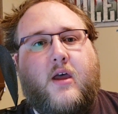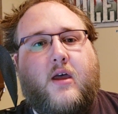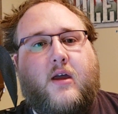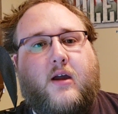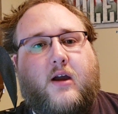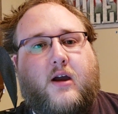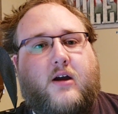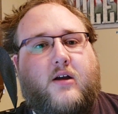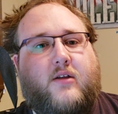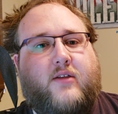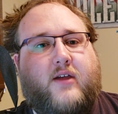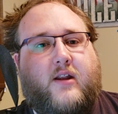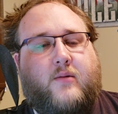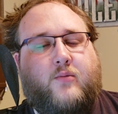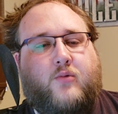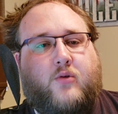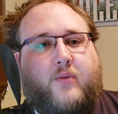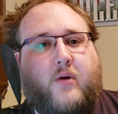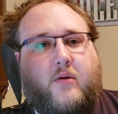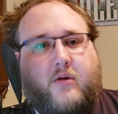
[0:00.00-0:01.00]
that
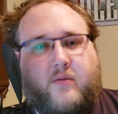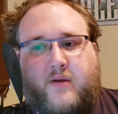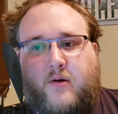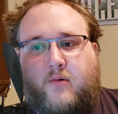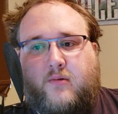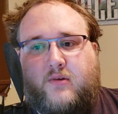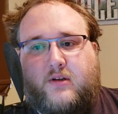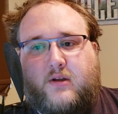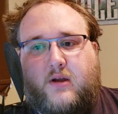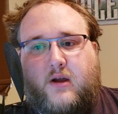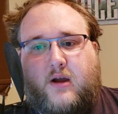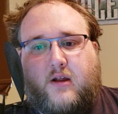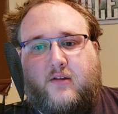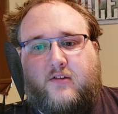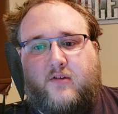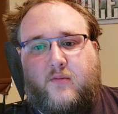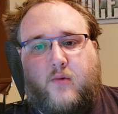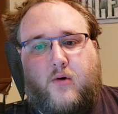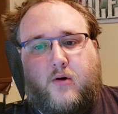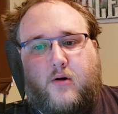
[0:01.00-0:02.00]
will probably be out
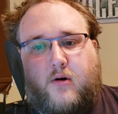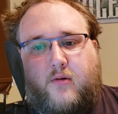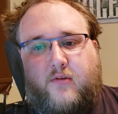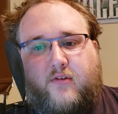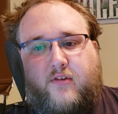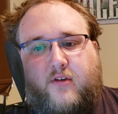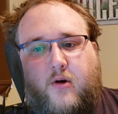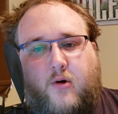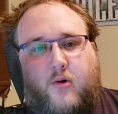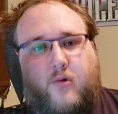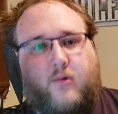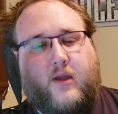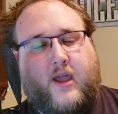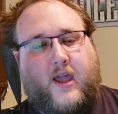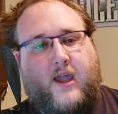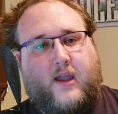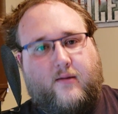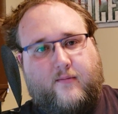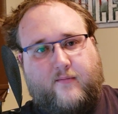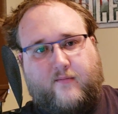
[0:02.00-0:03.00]
tomorrow. So,
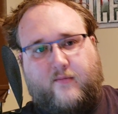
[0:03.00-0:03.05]
hey,